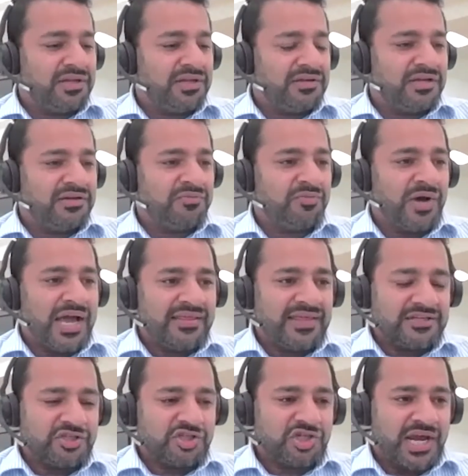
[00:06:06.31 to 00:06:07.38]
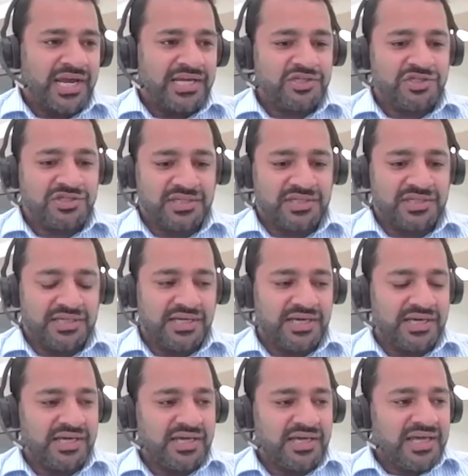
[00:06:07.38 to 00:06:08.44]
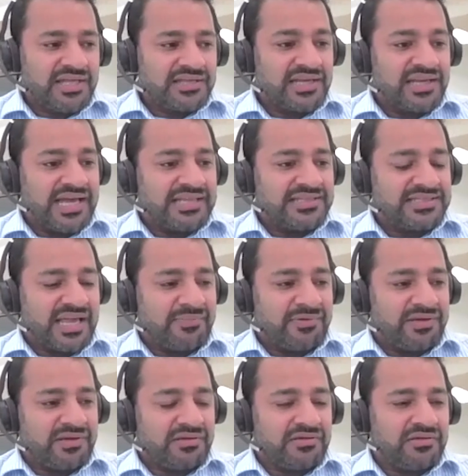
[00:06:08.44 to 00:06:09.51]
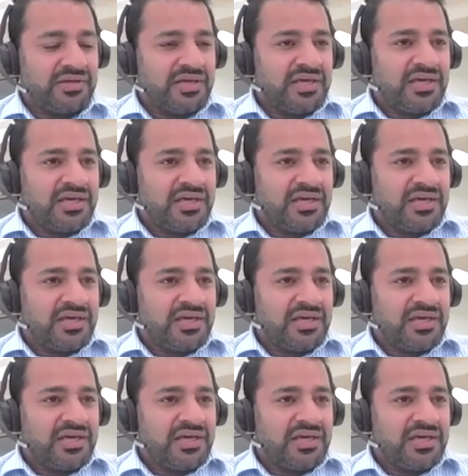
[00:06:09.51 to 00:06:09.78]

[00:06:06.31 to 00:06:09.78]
and where that's changed the landscape a little.